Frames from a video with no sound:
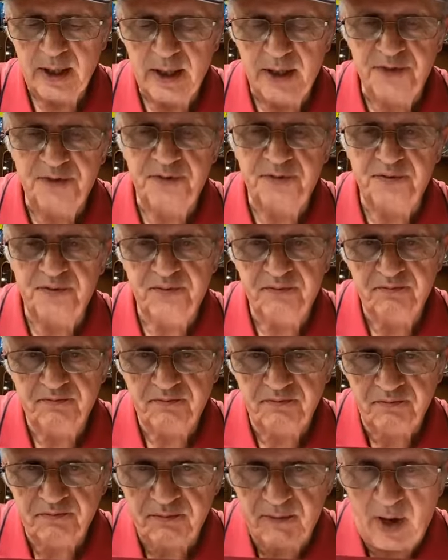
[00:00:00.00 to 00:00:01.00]
And
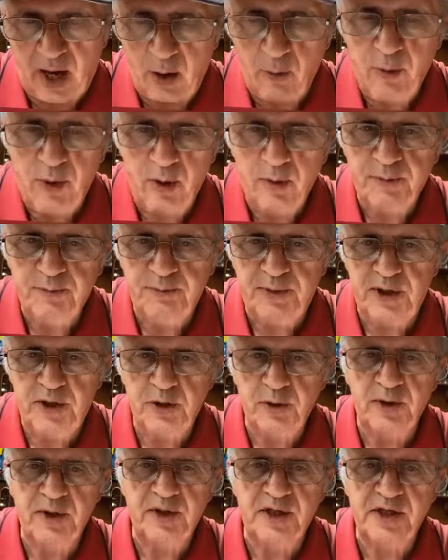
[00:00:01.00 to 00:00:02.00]
I will be
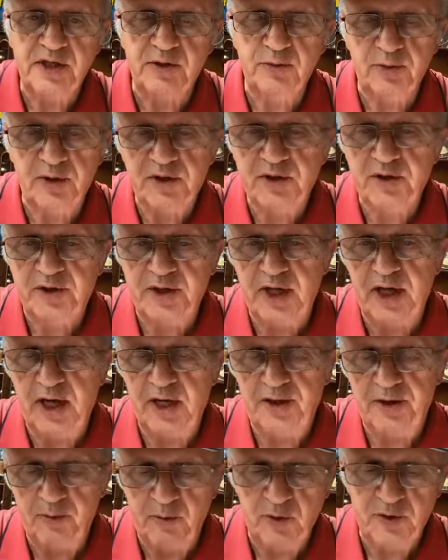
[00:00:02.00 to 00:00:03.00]
doing this with uh,
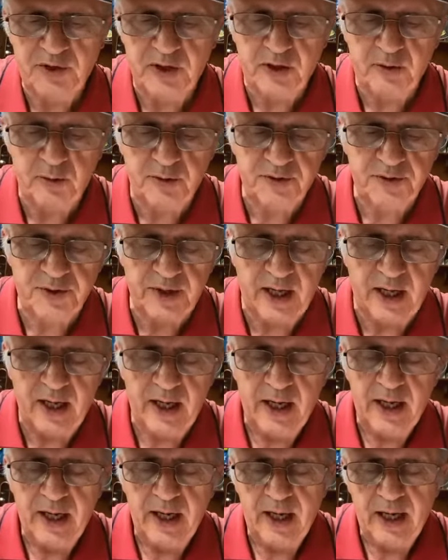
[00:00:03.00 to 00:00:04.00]
the music with
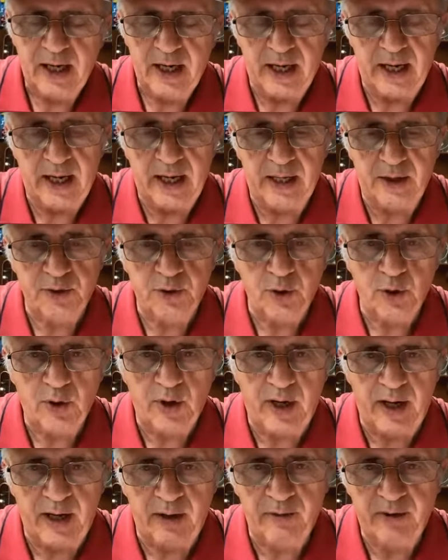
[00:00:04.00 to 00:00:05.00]
uh, uh,
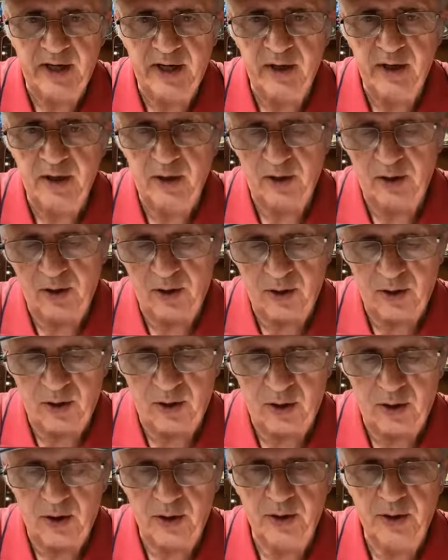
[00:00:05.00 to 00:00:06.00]
Dora and Reno
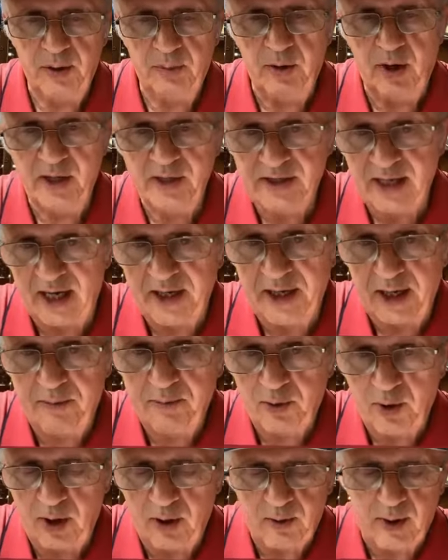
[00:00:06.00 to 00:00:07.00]
on my Sunday
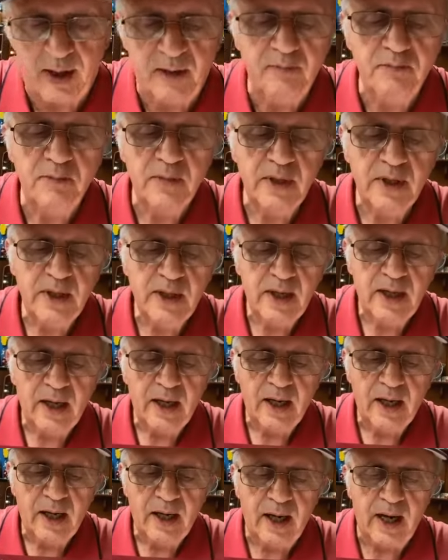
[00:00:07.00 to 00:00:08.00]
program
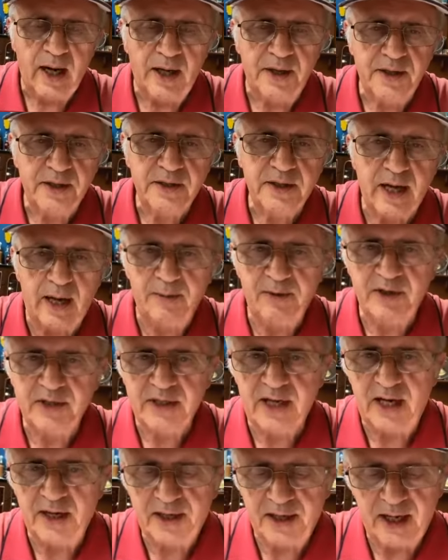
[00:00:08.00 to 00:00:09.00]
uh, this coming
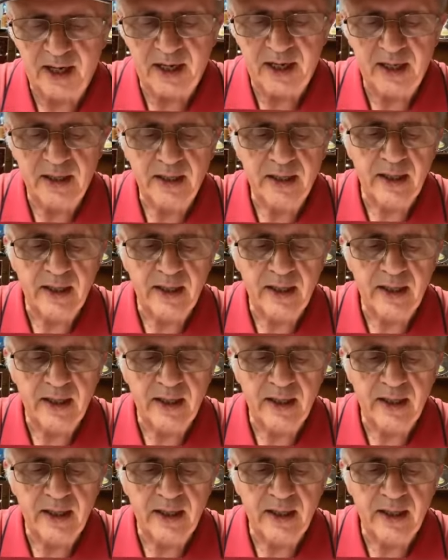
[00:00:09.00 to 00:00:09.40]
Sunday.